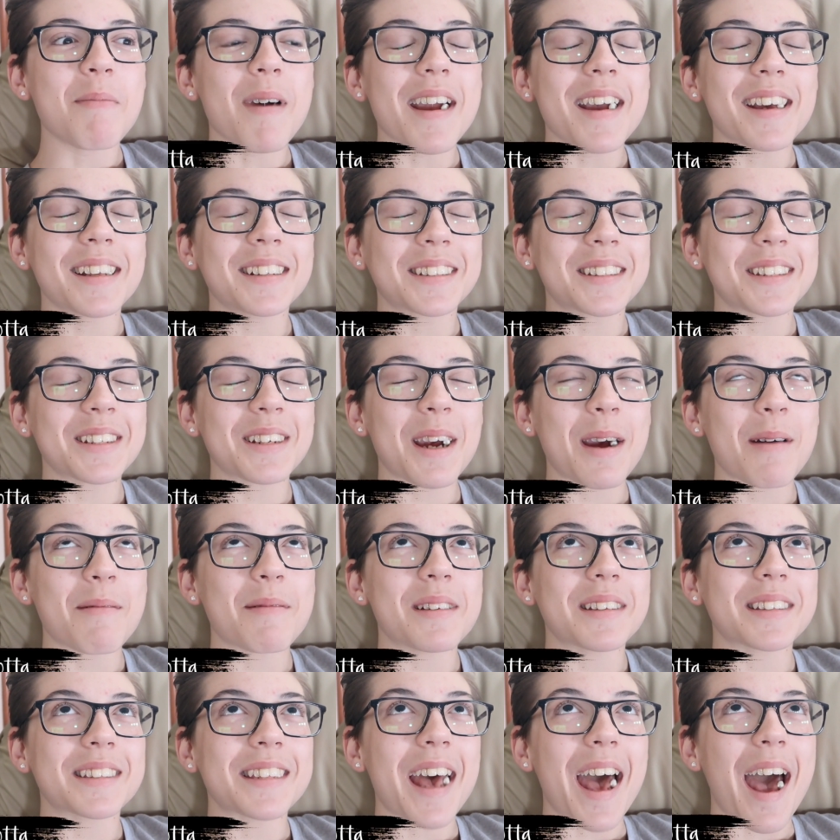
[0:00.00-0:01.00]
My Instagram
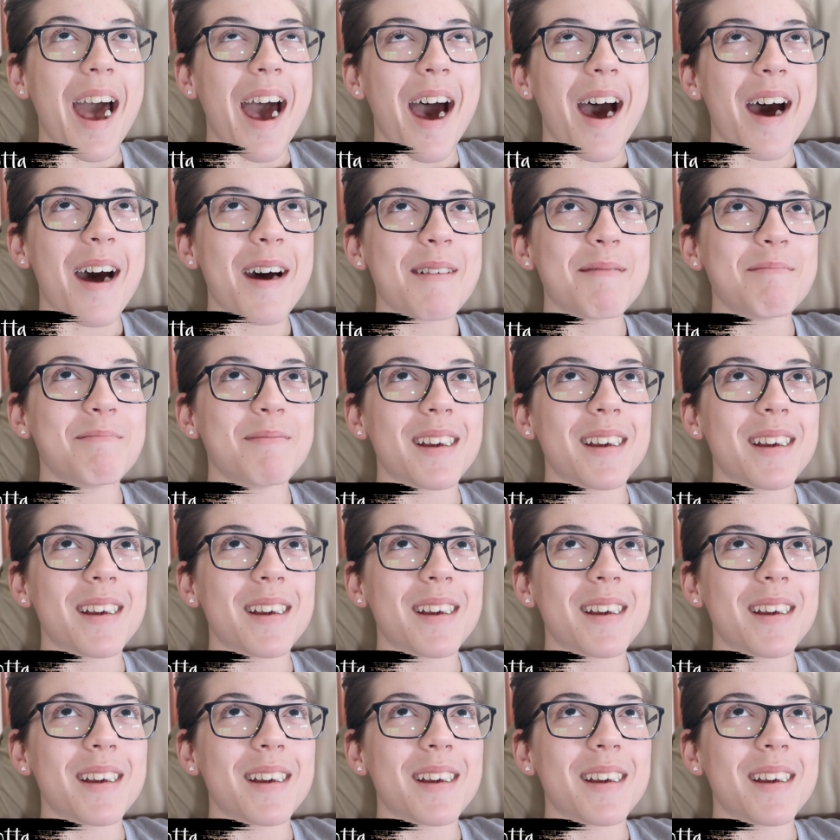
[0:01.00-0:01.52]
is at